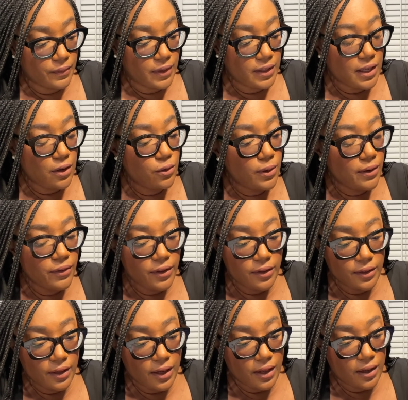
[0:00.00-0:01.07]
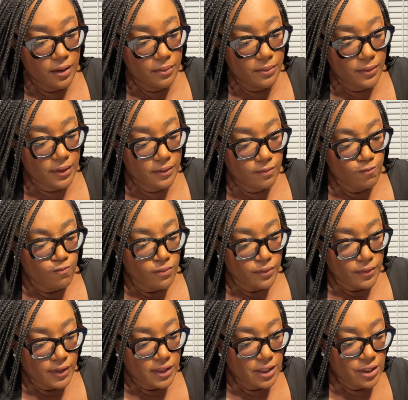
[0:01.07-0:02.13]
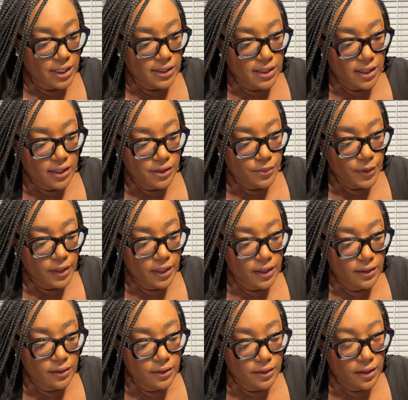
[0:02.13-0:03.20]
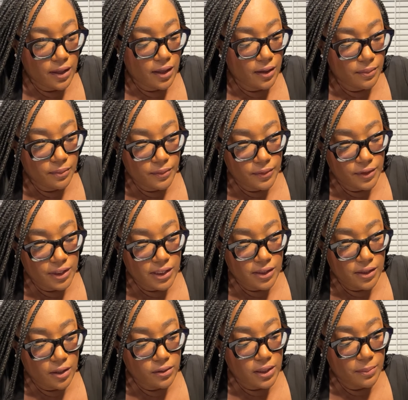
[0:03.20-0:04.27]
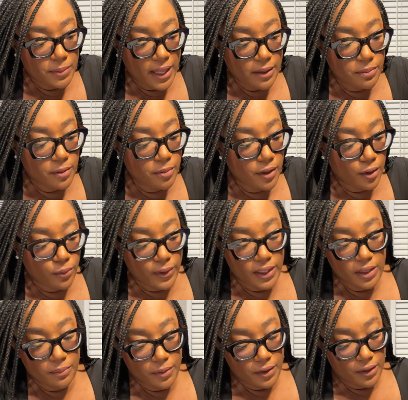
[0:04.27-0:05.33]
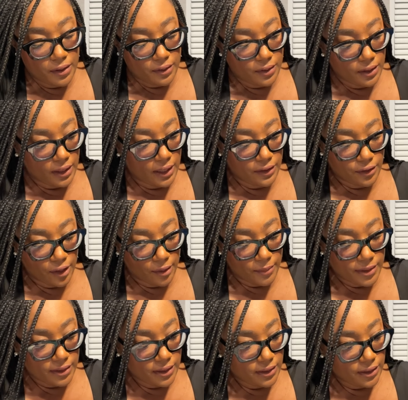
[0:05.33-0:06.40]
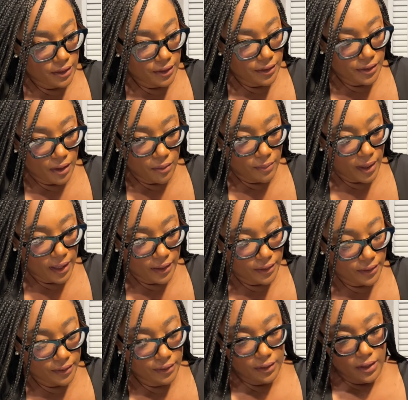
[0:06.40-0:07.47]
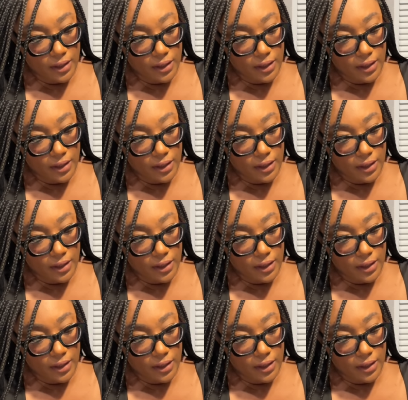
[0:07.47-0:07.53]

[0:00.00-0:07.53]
Now, whoever um, suggested this reading, um, just know that black people are winning, period, at the Grammys this year. It don't matter.